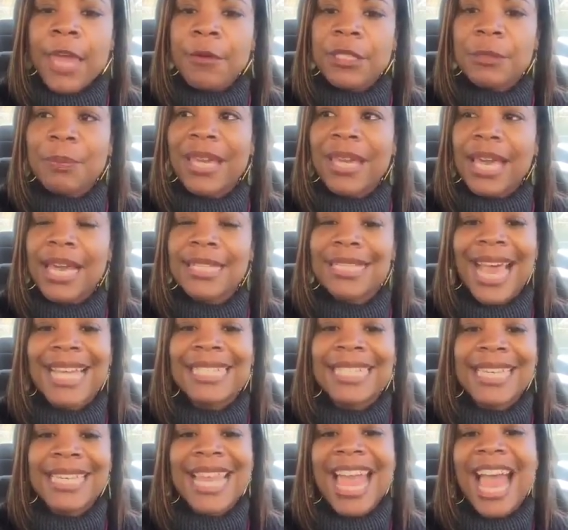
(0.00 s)
It was because I
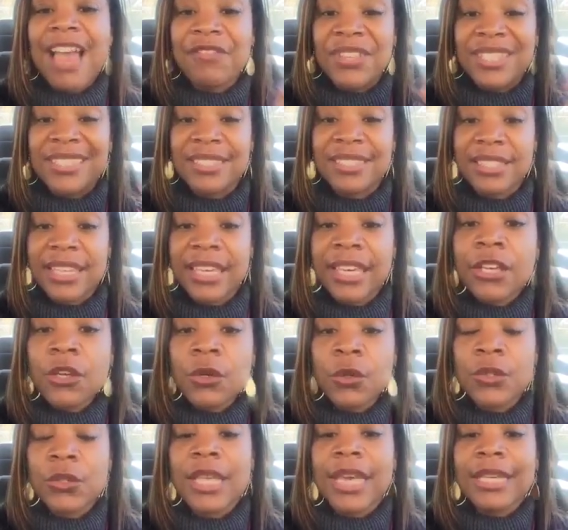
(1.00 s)
didn't have the
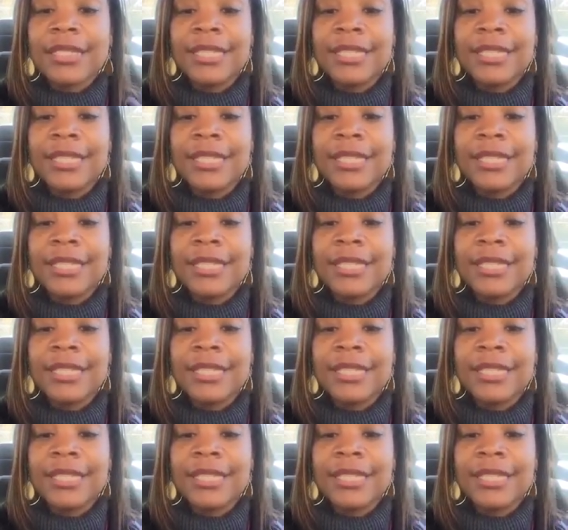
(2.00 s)
skills